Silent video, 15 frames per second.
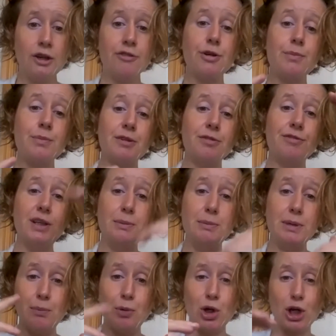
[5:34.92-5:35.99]
From the
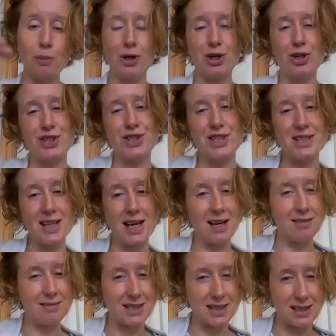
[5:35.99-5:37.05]
female model, because
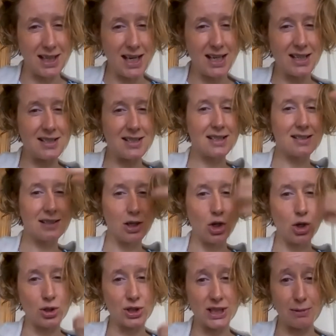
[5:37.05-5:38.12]
desire is at the end, it takes a
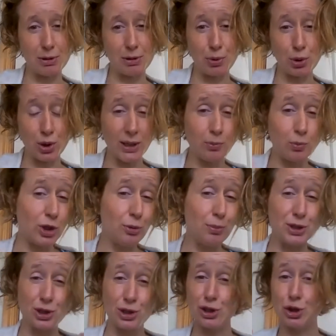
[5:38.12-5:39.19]
long time to pull in. We could
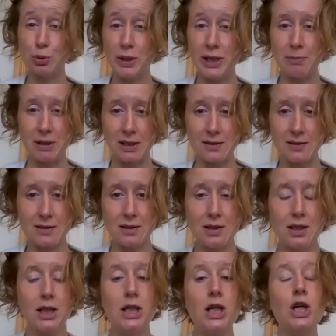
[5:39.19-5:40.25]
be talking 20 minutes.
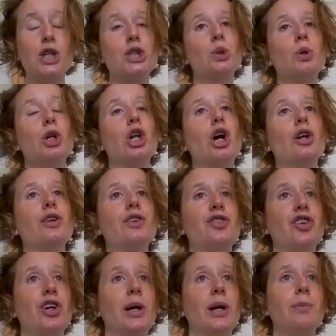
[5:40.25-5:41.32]
So a lot of the
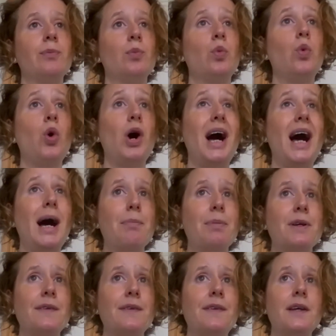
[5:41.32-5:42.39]
time, what
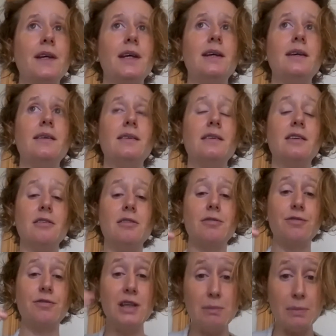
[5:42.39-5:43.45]
happens is the
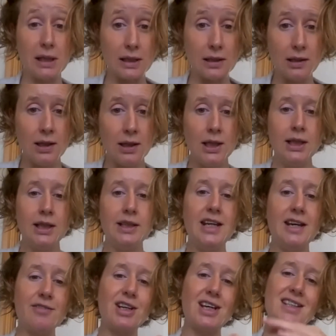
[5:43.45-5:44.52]
female
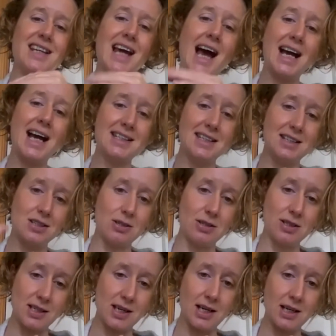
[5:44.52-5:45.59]
never gets to access her
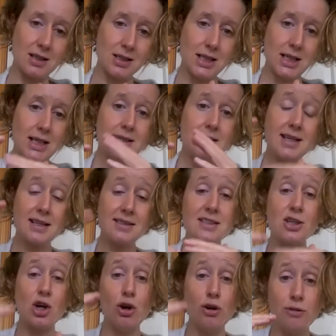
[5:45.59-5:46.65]
desire. Sex
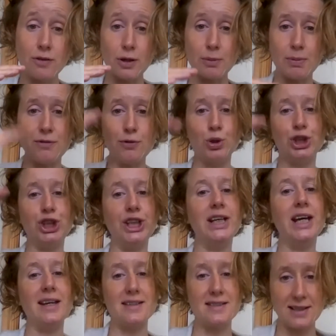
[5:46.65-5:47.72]
is over before she
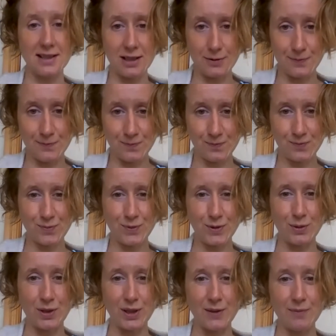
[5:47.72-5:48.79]
gets there.
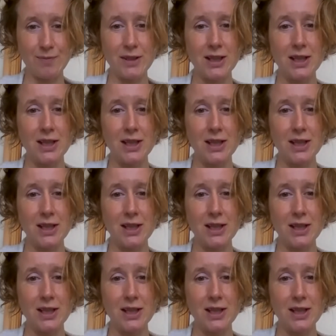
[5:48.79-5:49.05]
Okay.